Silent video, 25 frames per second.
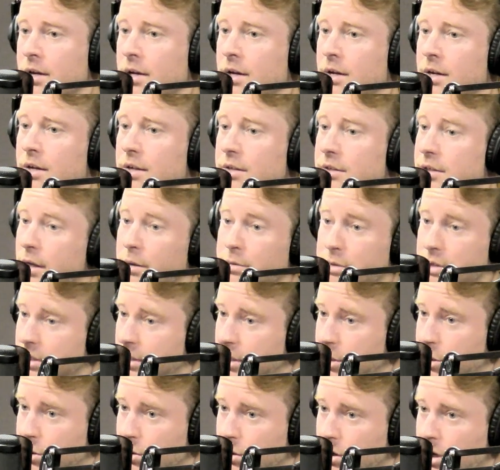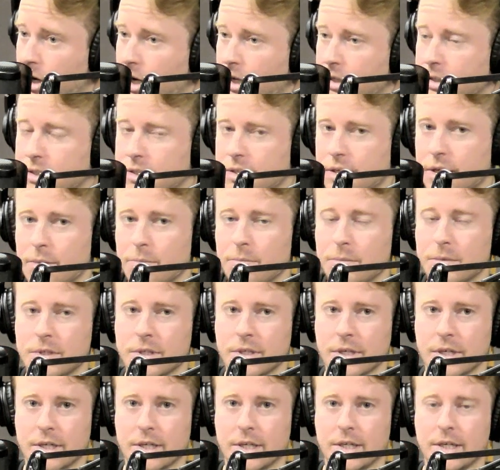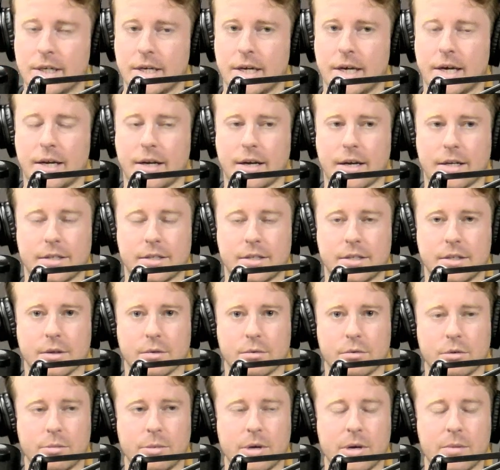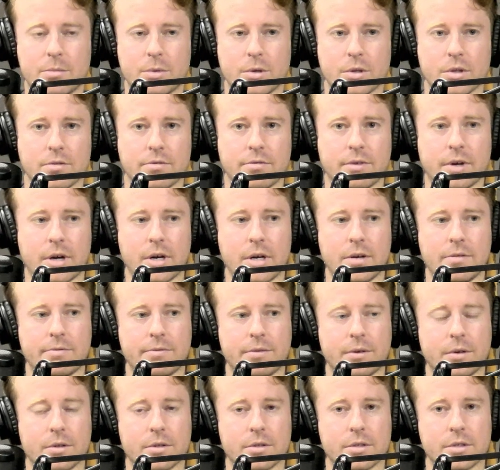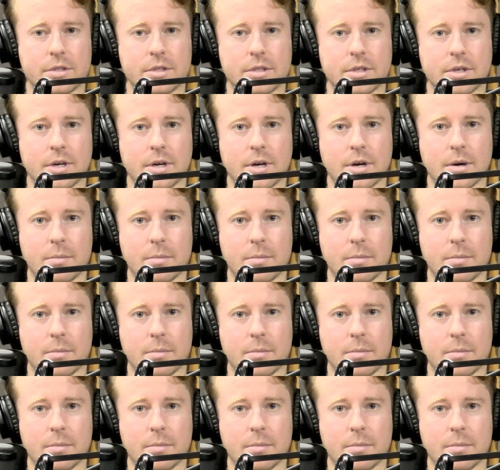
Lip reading: So that was the initial concept, and I still remember the very first, we